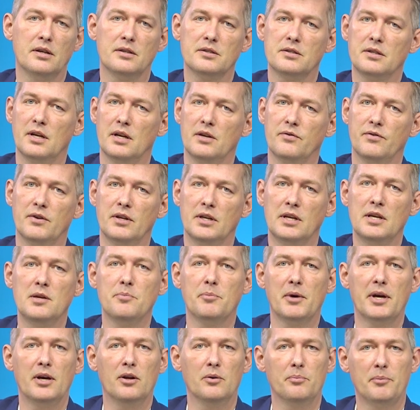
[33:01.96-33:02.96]
Instead of an
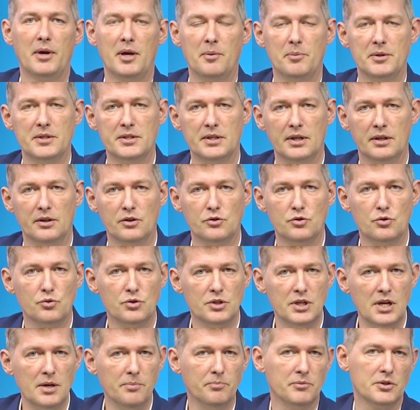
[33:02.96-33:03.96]
email, maybe send it to
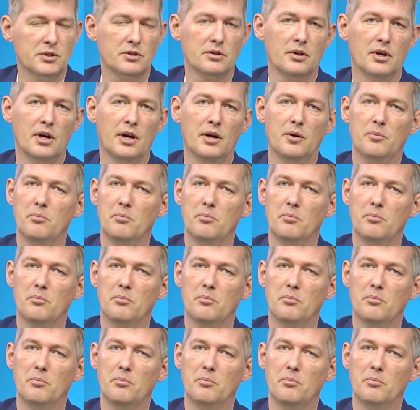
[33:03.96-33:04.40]
Teams.